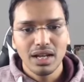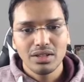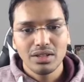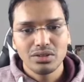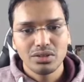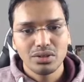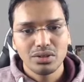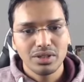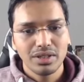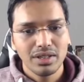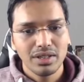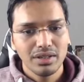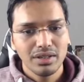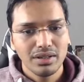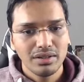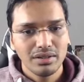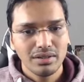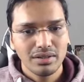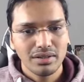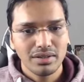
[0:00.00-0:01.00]
So
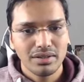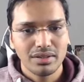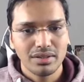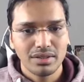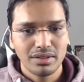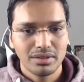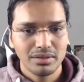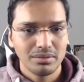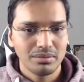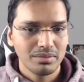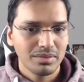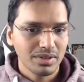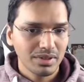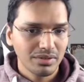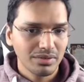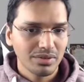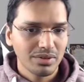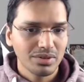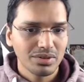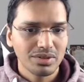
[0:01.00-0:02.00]
here,
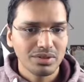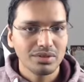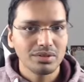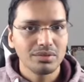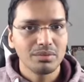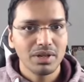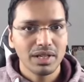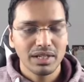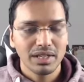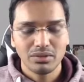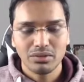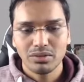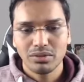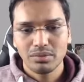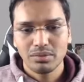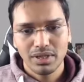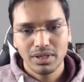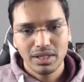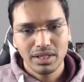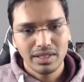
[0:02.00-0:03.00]
of course, black will
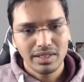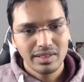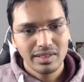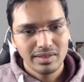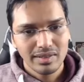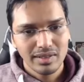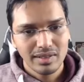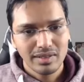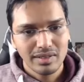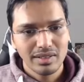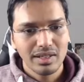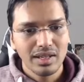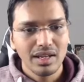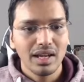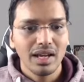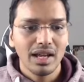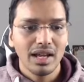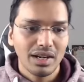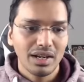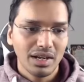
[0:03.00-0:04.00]
play e6,
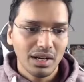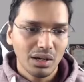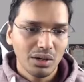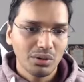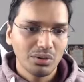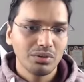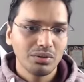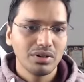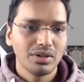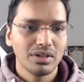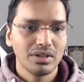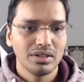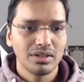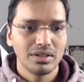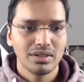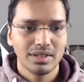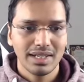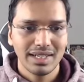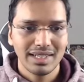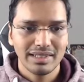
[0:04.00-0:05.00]
and now
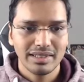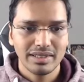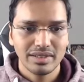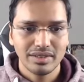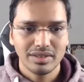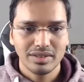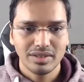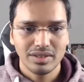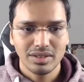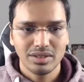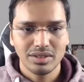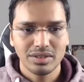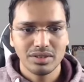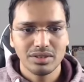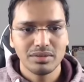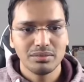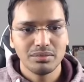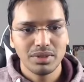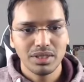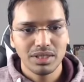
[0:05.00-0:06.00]
knight c6,
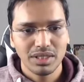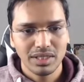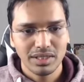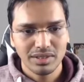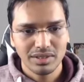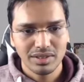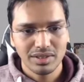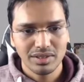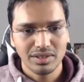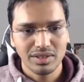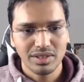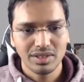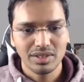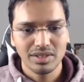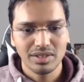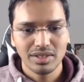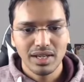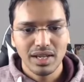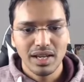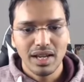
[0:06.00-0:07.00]
b takes
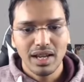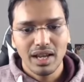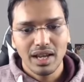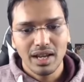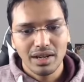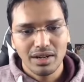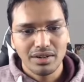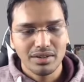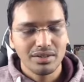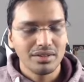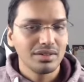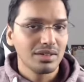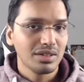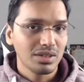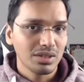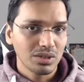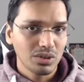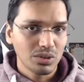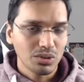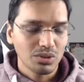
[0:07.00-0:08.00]
e6, and
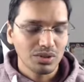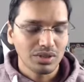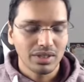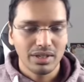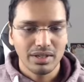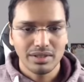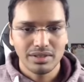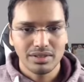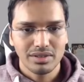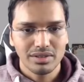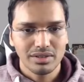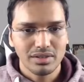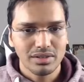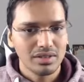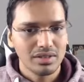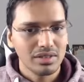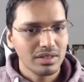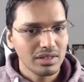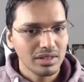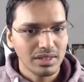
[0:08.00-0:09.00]
short
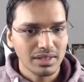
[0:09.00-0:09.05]
castle.